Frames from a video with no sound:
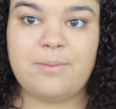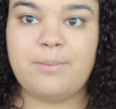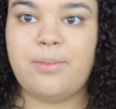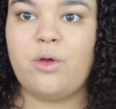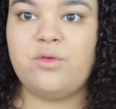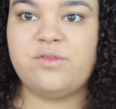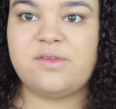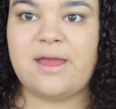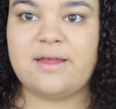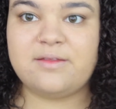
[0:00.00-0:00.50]

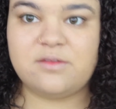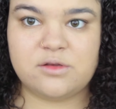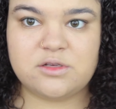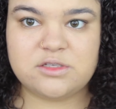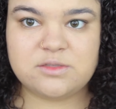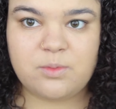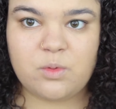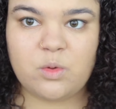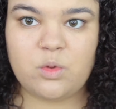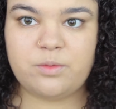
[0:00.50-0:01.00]
both sides look
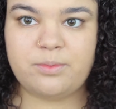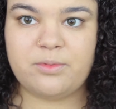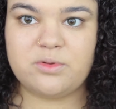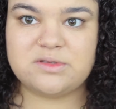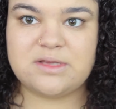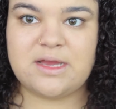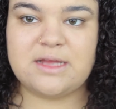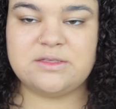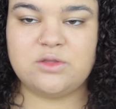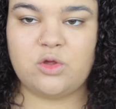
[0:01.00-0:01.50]
smooth,
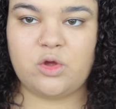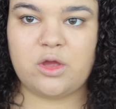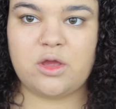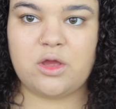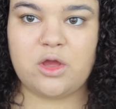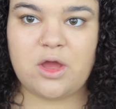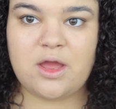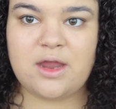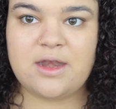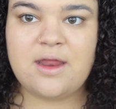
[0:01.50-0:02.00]
both sides look
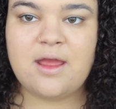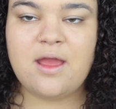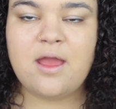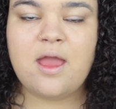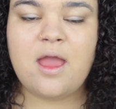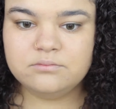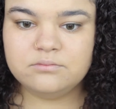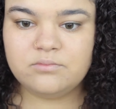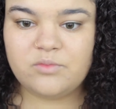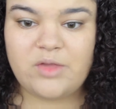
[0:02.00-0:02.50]
good.
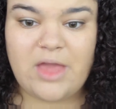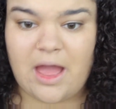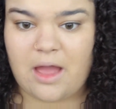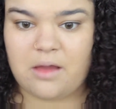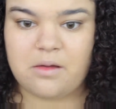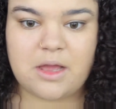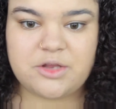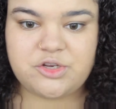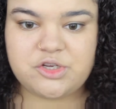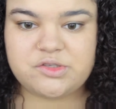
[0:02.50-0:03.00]

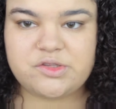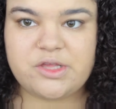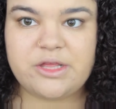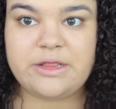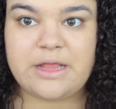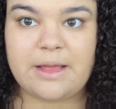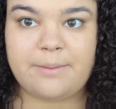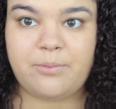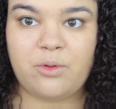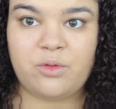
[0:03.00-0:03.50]
Yeah, I just
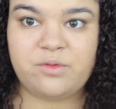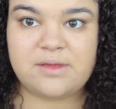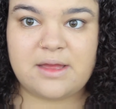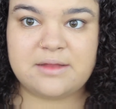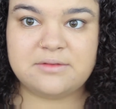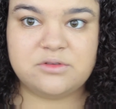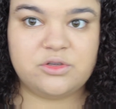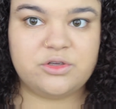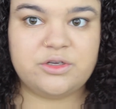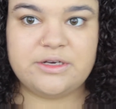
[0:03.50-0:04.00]
think that both
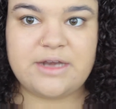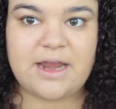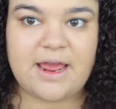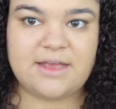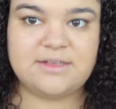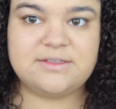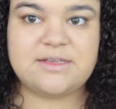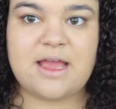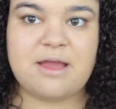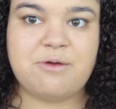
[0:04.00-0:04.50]
sides look
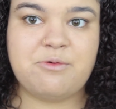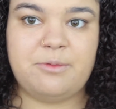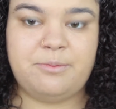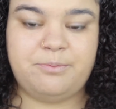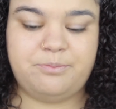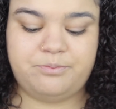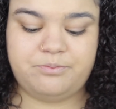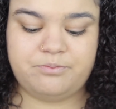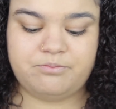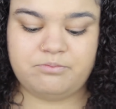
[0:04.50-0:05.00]
nice. I
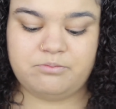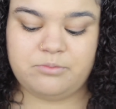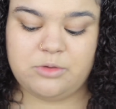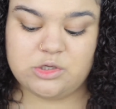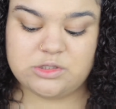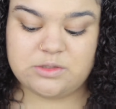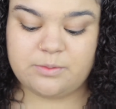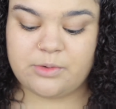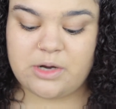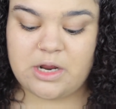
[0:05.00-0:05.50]
would
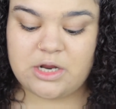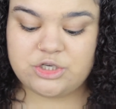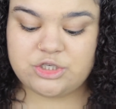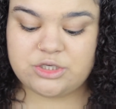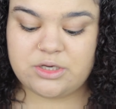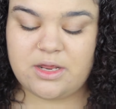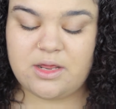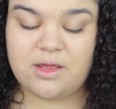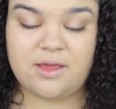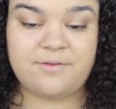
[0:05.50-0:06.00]
use a
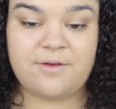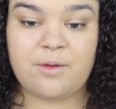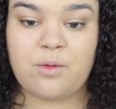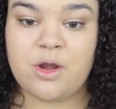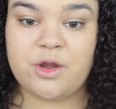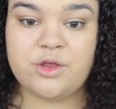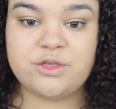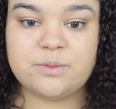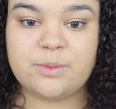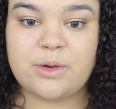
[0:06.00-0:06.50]
brush if I
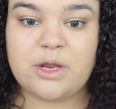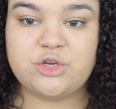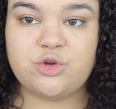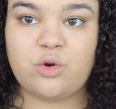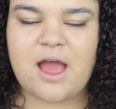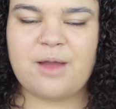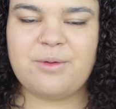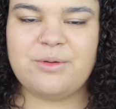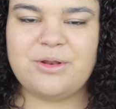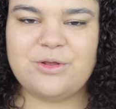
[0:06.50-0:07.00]
want to use a brush.
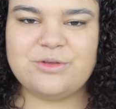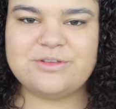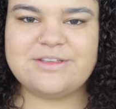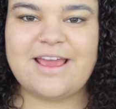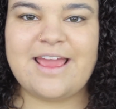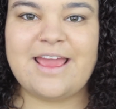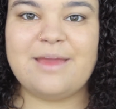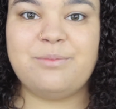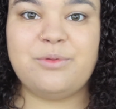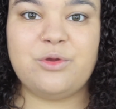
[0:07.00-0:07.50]
I would use
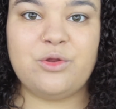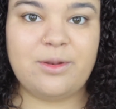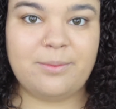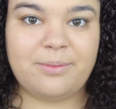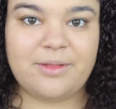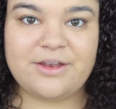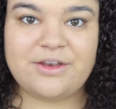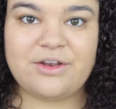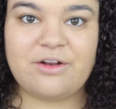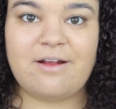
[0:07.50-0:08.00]
a Beauty
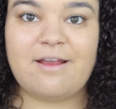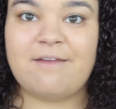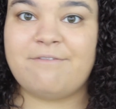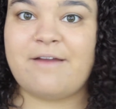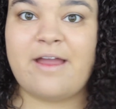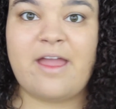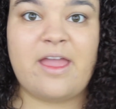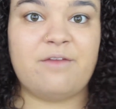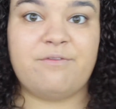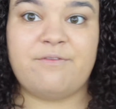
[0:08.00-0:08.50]
Blender
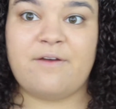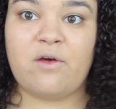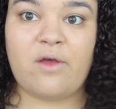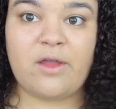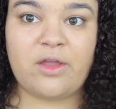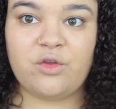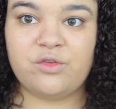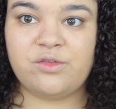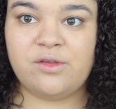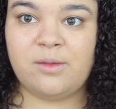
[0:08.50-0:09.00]
if I felt
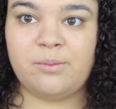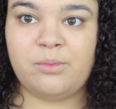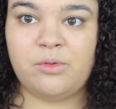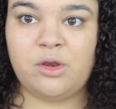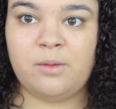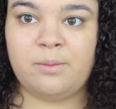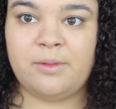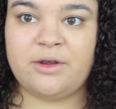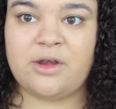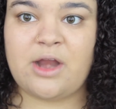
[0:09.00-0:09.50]
like using a
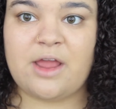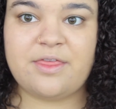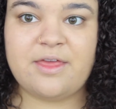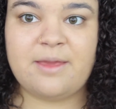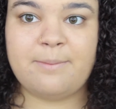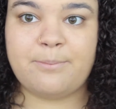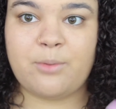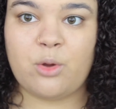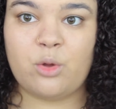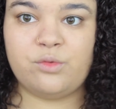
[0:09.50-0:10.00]
Beauty Blender. I
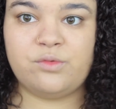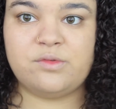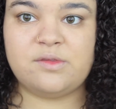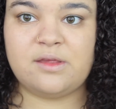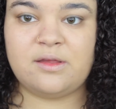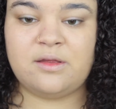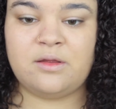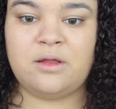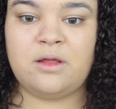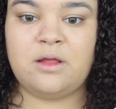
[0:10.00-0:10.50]
think both
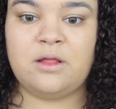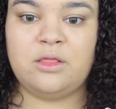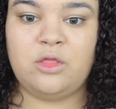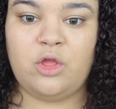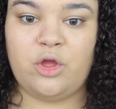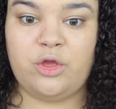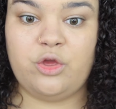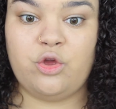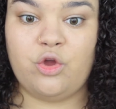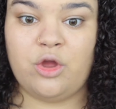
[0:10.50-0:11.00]

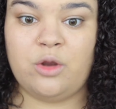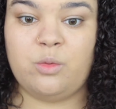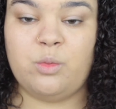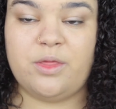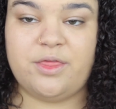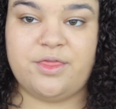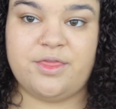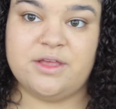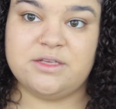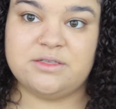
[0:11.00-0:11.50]
look good
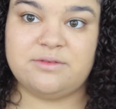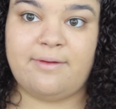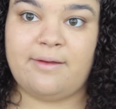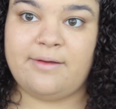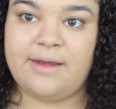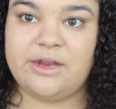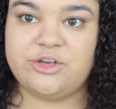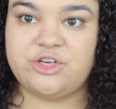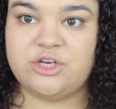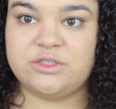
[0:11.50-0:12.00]
with this
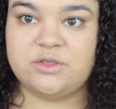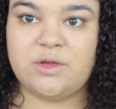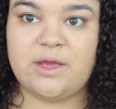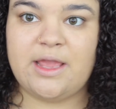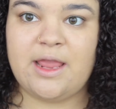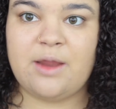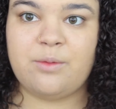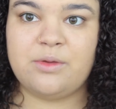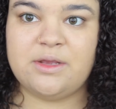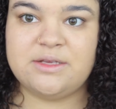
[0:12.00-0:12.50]
foundation, so I
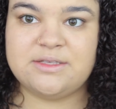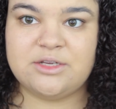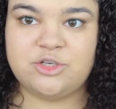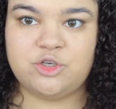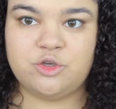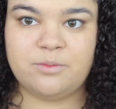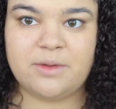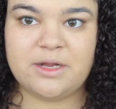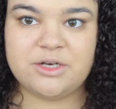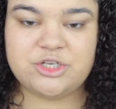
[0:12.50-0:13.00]
can't really say
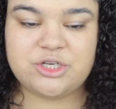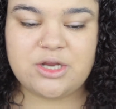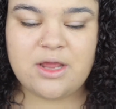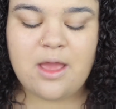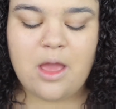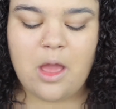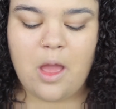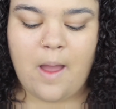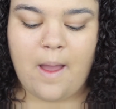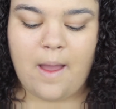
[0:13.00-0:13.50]
too much
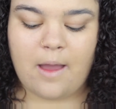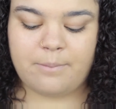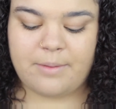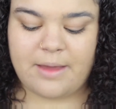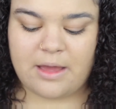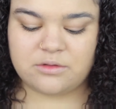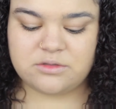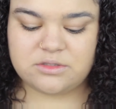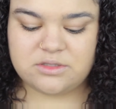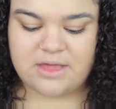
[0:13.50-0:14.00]

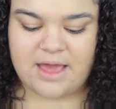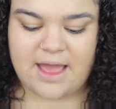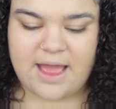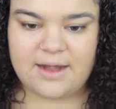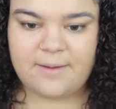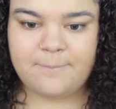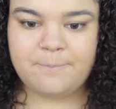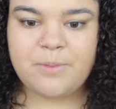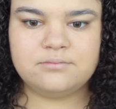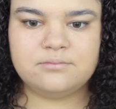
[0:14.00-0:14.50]
about
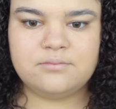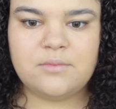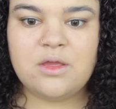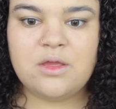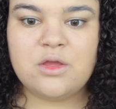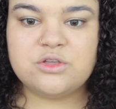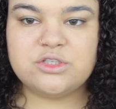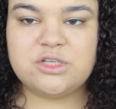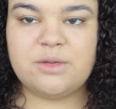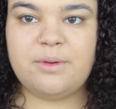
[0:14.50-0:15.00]
that.
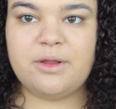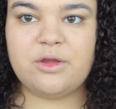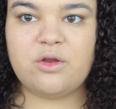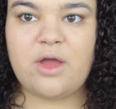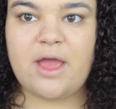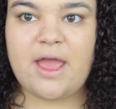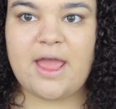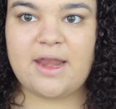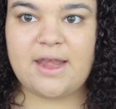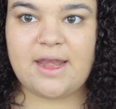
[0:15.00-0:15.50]
So I'm gonna
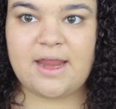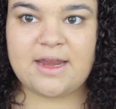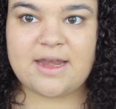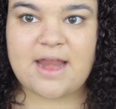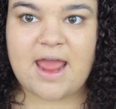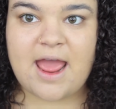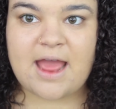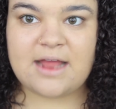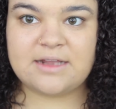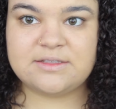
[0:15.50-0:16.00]
go ahead
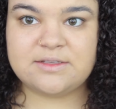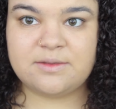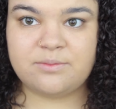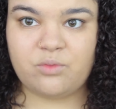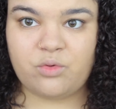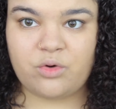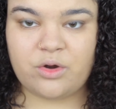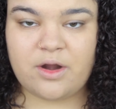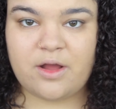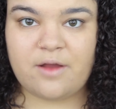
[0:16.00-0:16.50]
and add some
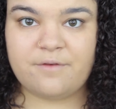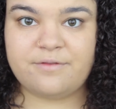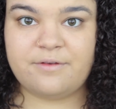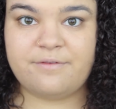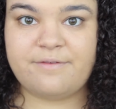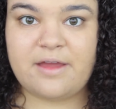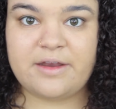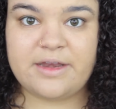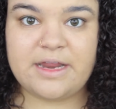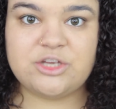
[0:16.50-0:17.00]
more of the
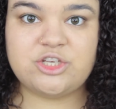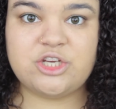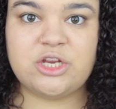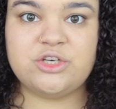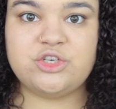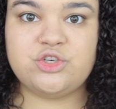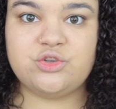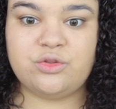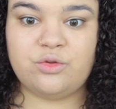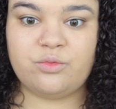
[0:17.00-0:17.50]

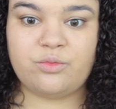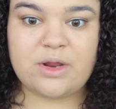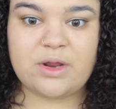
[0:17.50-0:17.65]
foundation to the